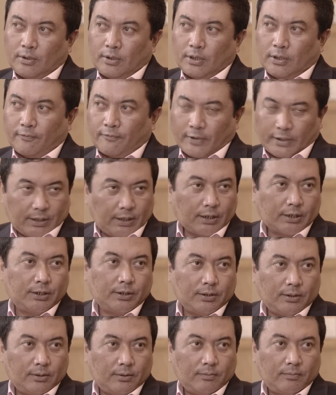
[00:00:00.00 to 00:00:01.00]

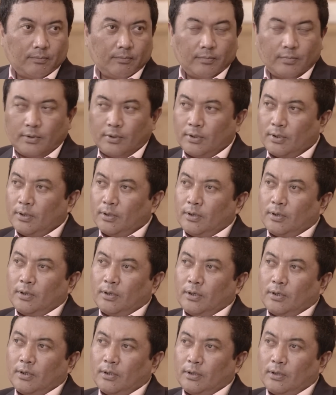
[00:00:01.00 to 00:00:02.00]
infrastructure,
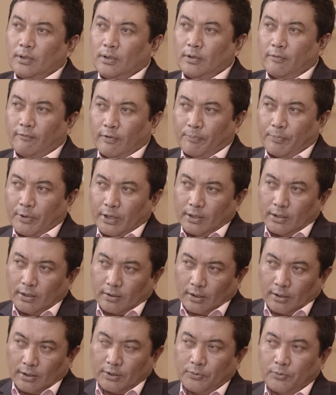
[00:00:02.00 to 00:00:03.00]
developing the
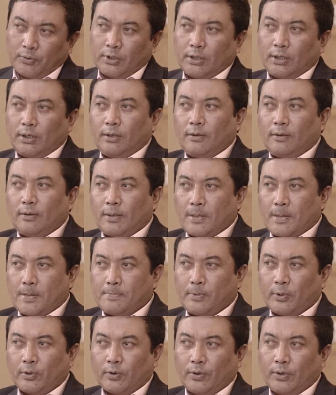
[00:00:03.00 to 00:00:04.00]
constituency
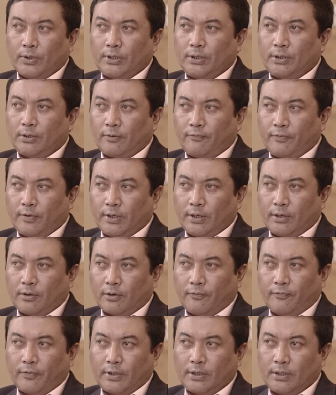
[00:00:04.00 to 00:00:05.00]
because of the
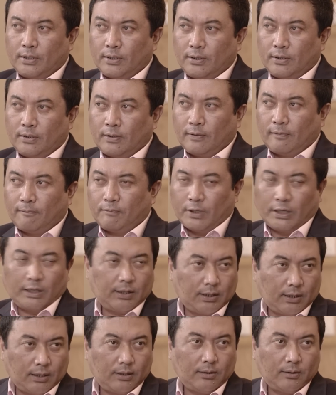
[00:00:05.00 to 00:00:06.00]

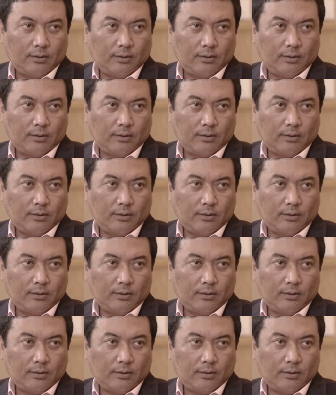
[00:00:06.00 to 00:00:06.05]
COVID-19.